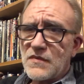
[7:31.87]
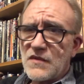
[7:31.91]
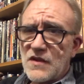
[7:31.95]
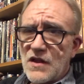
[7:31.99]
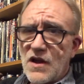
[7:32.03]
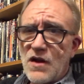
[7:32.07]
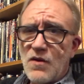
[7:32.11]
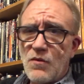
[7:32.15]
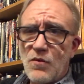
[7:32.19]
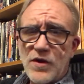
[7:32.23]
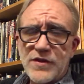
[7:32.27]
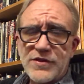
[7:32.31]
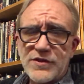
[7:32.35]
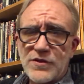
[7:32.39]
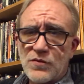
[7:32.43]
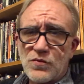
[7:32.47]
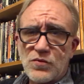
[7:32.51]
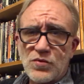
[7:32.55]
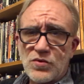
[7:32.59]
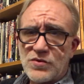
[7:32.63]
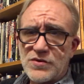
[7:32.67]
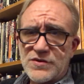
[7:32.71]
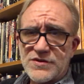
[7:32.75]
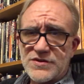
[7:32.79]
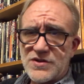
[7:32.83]
on what the
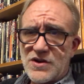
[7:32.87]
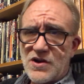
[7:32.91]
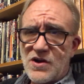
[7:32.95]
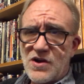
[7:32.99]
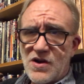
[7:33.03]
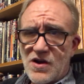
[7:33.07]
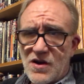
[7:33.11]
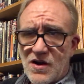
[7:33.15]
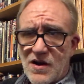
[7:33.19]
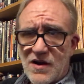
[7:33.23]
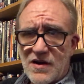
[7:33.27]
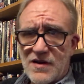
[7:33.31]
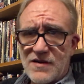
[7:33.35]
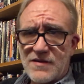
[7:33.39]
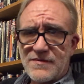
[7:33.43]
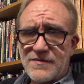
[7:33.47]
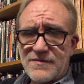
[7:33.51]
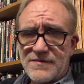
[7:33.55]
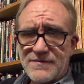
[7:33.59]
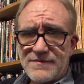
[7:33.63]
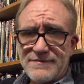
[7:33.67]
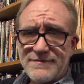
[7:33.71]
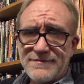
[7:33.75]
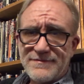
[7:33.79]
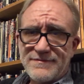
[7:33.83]
rules are,
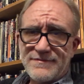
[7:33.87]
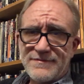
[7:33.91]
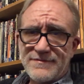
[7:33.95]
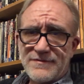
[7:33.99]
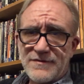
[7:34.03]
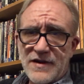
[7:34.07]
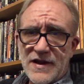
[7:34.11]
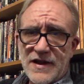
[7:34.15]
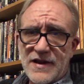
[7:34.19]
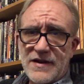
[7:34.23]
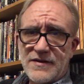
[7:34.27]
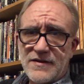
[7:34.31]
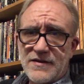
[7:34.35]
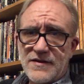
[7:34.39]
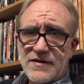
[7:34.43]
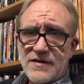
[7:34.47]
right?